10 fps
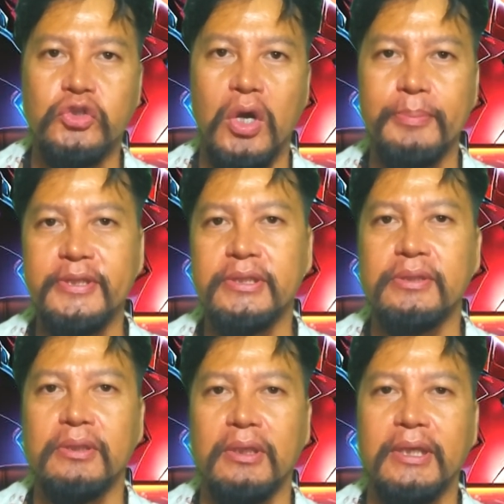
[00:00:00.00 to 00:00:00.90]

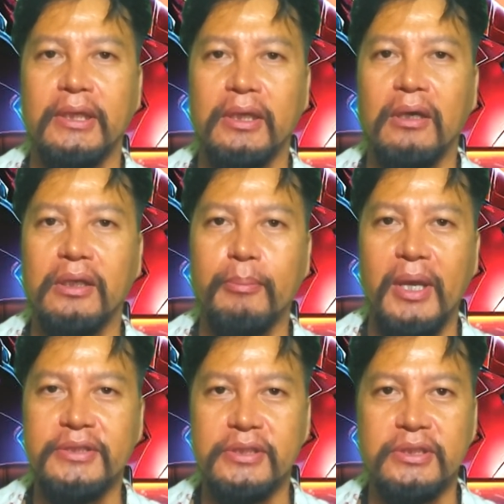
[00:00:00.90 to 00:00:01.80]
Trump's chaotic
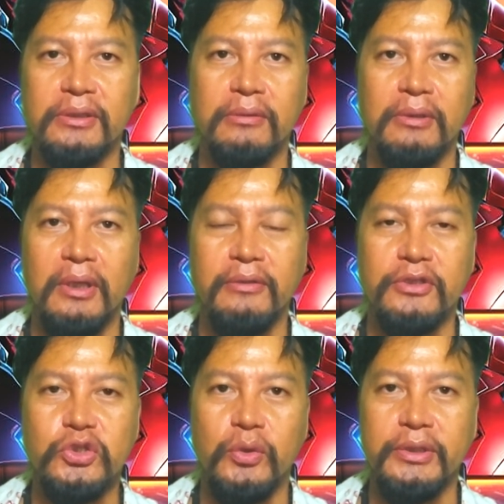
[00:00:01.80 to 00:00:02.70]
messaging and the
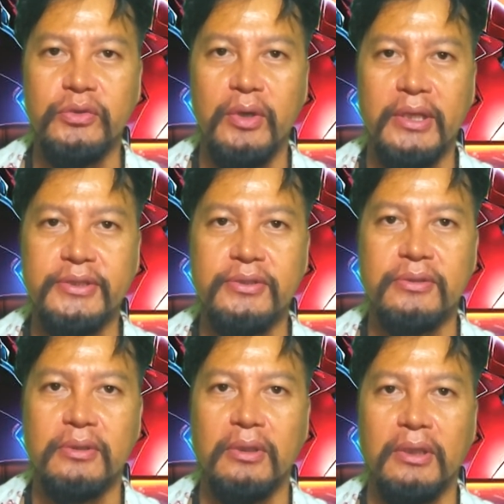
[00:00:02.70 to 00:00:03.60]
joint
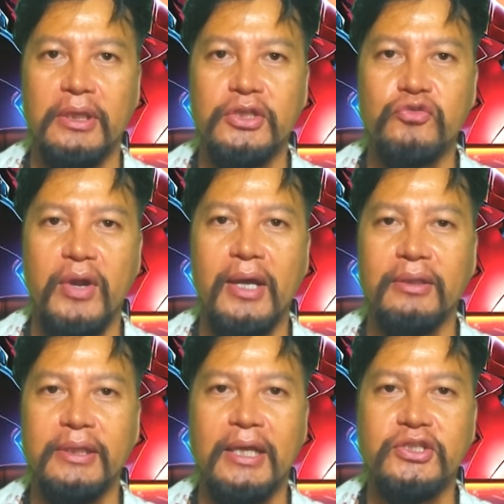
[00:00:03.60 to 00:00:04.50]

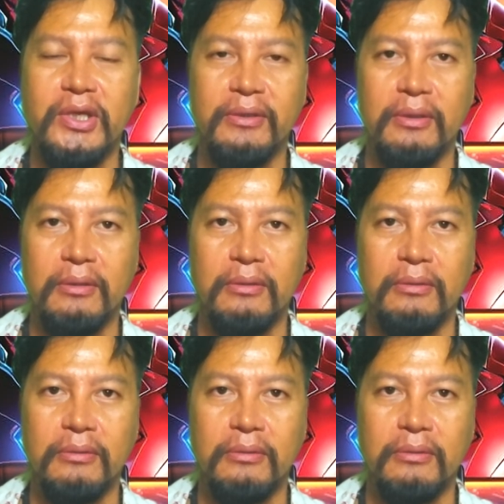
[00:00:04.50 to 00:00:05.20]
U.S.-Israeli agenda.